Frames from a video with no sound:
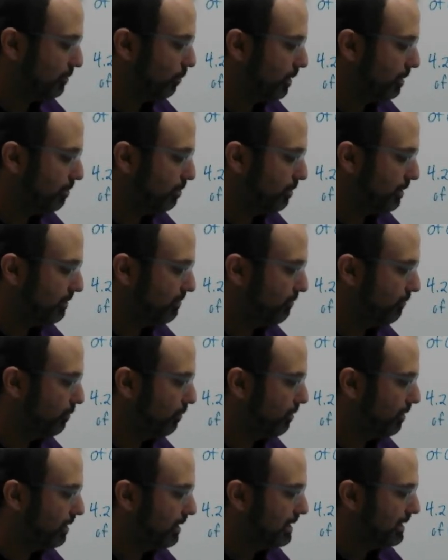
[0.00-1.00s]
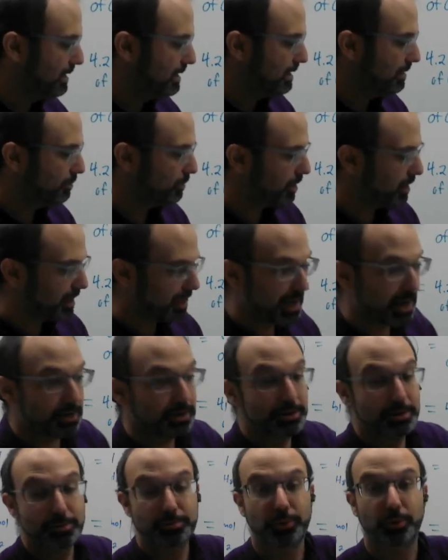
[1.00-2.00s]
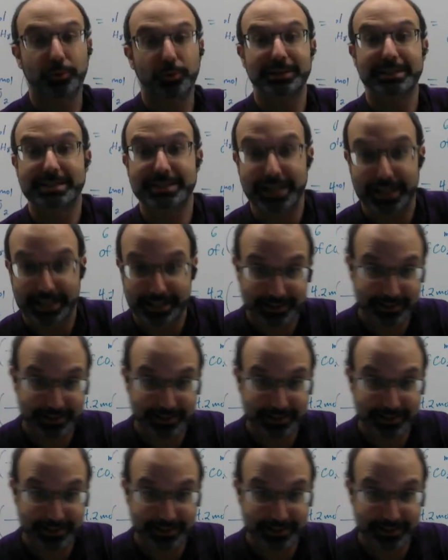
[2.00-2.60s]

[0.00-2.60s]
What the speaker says: 1.4, and we're going to get 0.6.